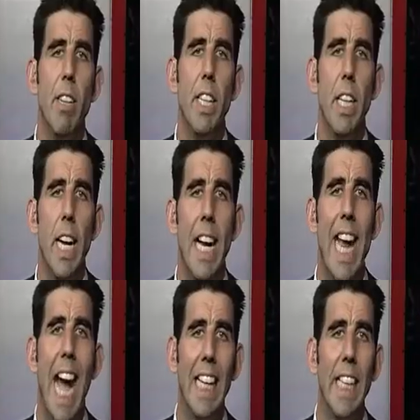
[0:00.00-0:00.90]
is that it
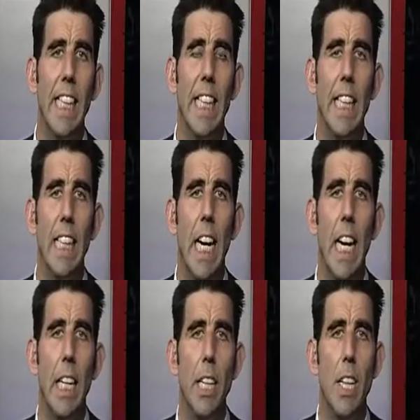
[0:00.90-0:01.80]
enhances
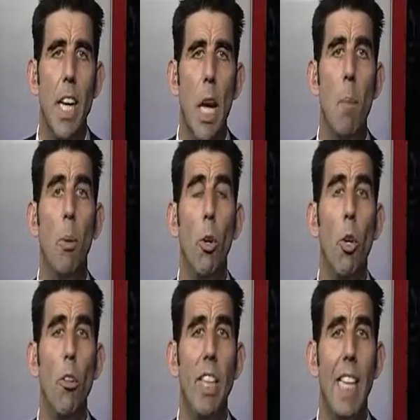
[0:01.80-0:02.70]
and
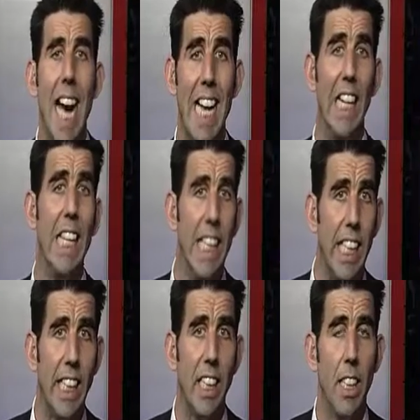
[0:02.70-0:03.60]
improves
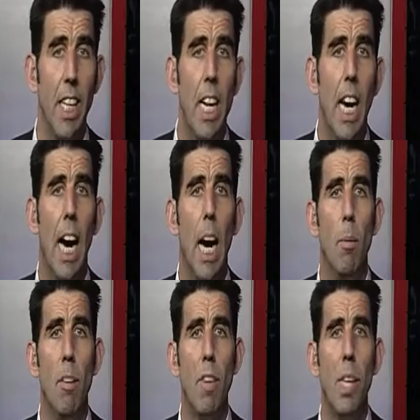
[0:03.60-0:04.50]
analytics.
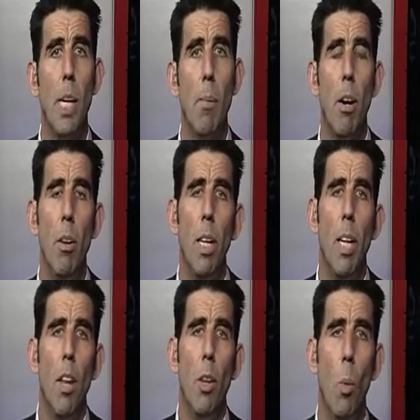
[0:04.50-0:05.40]
If you think about
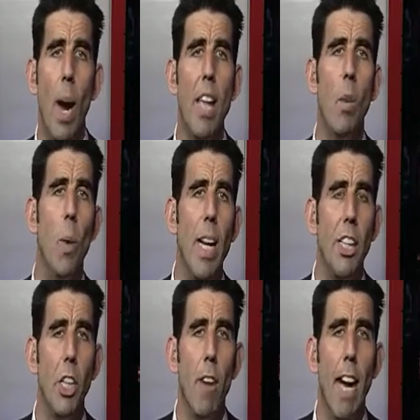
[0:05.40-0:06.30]
the way that we
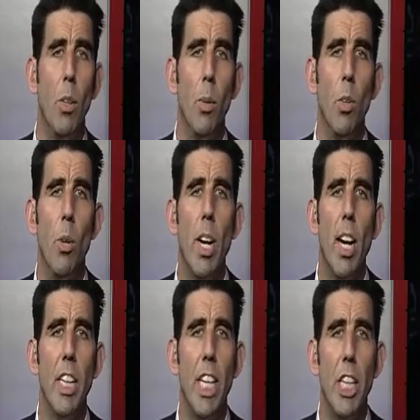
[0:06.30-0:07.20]
interact with
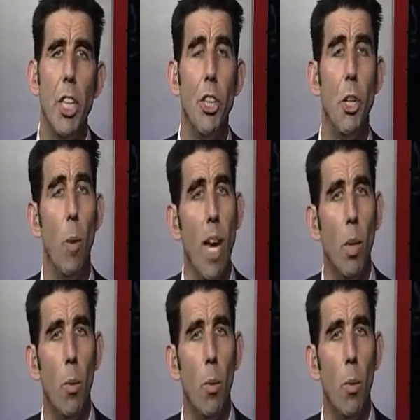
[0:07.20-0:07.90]
organisations, the way that